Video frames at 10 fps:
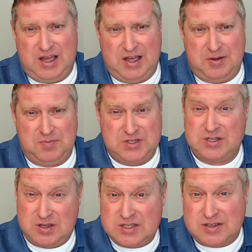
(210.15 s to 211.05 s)
is
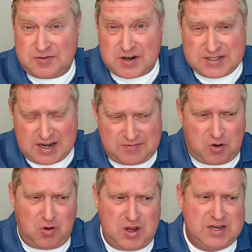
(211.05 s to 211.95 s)
a phrase that I've
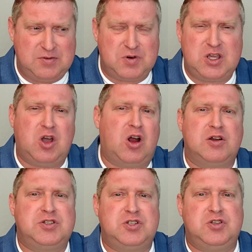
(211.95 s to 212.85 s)
coined in
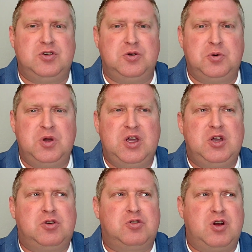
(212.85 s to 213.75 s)
regards to
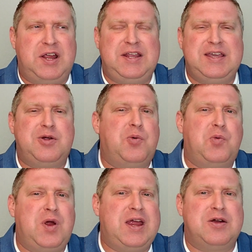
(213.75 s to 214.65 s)
creating an
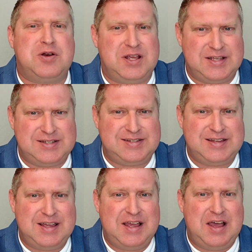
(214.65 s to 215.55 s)
awareness